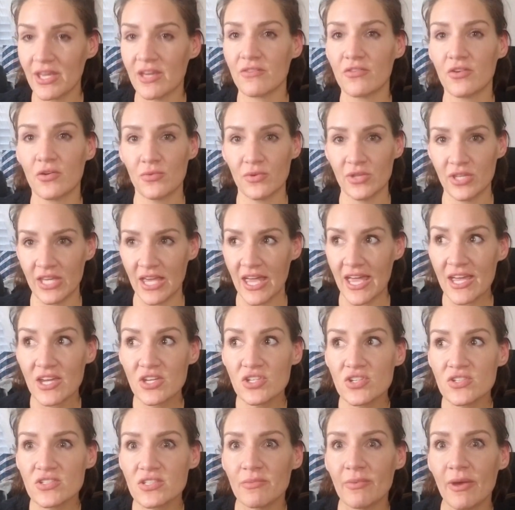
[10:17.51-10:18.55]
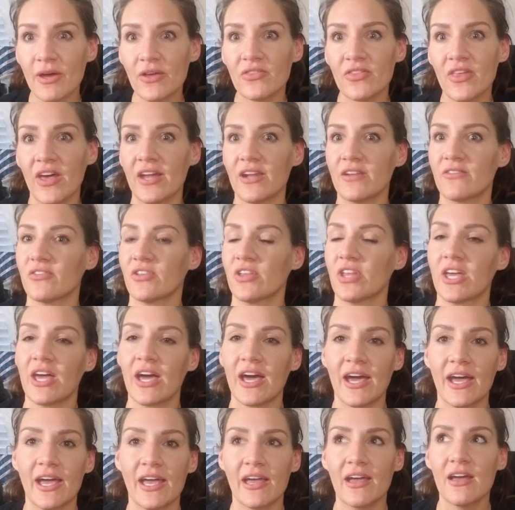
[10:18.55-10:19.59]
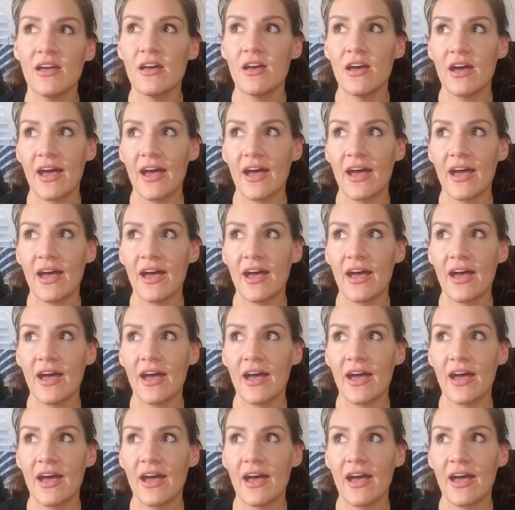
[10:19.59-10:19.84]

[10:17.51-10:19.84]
if you're really anxious about that, if you're like, I